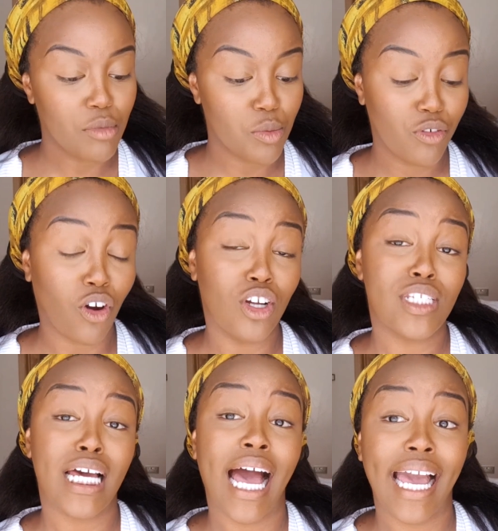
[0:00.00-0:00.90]
Move on
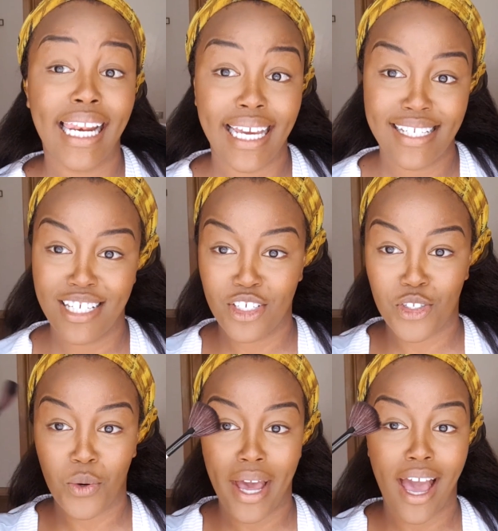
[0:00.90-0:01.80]
to highlighting.
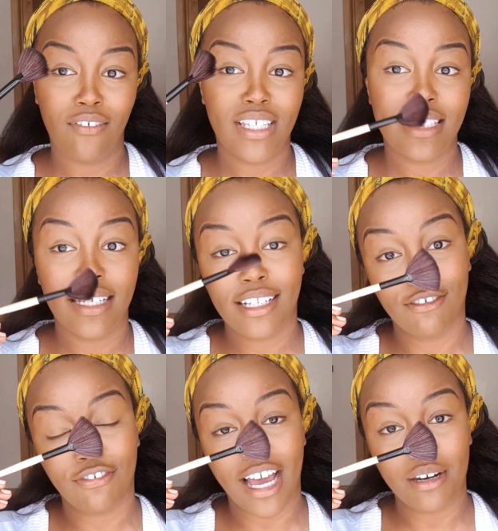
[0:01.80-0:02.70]
So I have this little
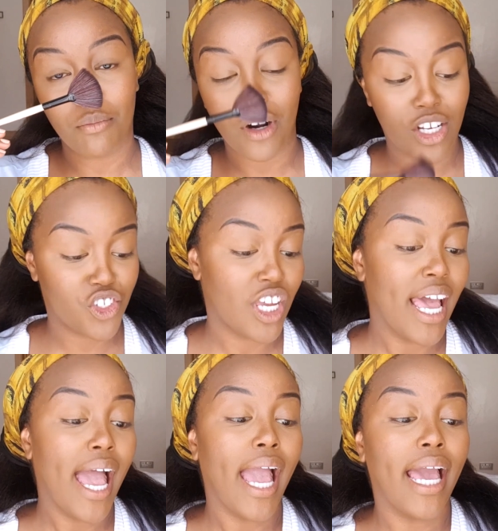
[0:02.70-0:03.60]
fan brush
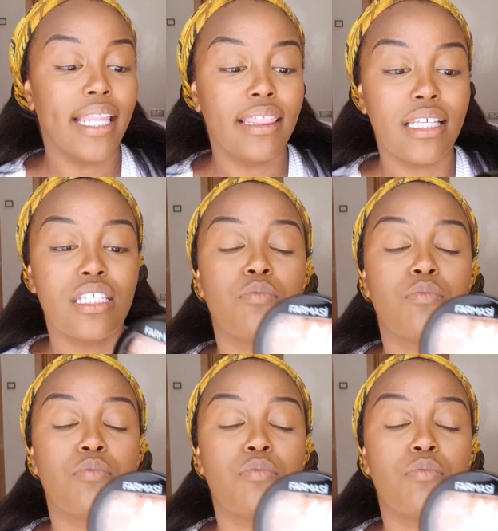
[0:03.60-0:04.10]
and this